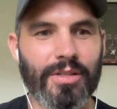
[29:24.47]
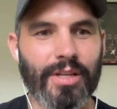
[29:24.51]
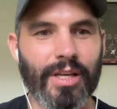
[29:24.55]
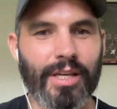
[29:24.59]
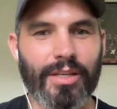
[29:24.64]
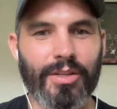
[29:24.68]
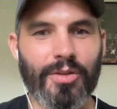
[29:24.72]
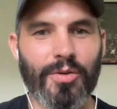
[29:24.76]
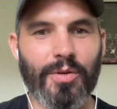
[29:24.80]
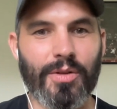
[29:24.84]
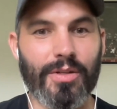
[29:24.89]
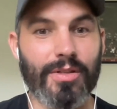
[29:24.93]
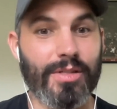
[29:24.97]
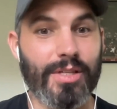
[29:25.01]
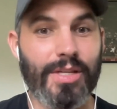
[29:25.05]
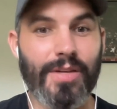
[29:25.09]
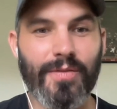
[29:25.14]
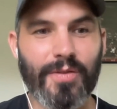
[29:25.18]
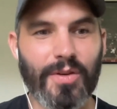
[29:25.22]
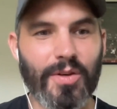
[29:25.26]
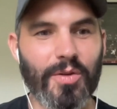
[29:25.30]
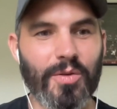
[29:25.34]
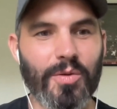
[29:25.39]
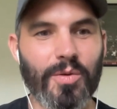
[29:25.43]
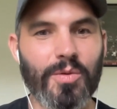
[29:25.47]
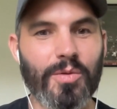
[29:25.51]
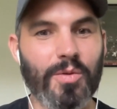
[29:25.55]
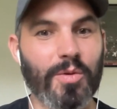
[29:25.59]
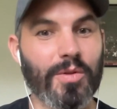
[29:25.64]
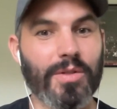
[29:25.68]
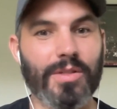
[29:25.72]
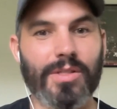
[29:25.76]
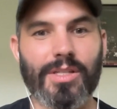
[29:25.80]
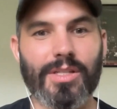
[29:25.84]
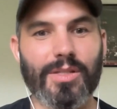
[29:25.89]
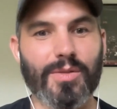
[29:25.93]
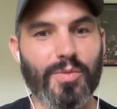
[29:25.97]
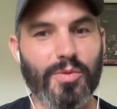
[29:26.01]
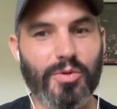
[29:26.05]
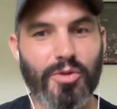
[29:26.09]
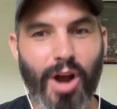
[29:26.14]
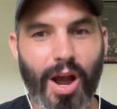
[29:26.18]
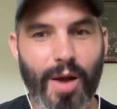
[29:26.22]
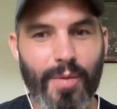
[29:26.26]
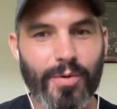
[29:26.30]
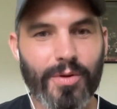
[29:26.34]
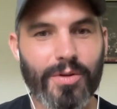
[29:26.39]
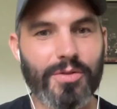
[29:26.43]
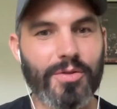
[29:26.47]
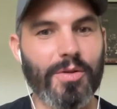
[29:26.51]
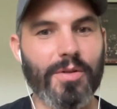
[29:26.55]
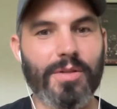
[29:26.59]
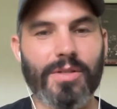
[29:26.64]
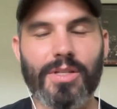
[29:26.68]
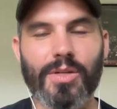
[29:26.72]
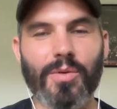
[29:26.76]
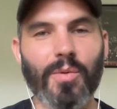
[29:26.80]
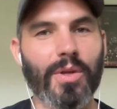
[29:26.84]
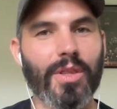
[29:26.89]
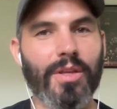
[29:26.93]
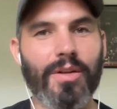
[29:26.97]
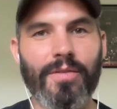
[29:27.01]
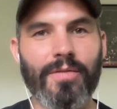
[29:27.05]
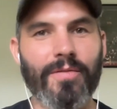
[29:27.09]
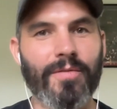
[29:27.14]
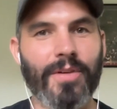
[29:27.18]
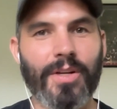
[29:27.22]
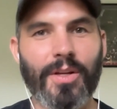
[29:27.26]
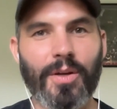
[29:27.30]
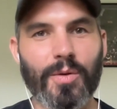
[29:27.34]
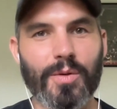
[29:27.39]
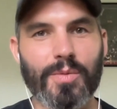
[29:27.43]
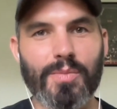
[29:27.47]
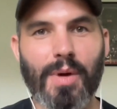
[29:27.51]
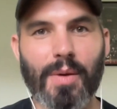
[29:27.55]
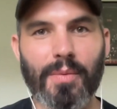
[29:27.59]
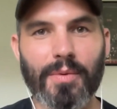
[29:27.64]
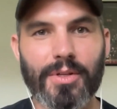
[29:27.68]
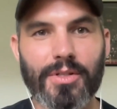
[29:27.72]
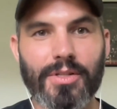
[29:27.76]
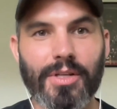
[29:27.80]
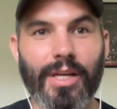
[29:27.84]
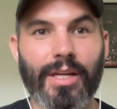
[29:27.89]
Like you can see views, you can see subscribers, you can see when the video is published.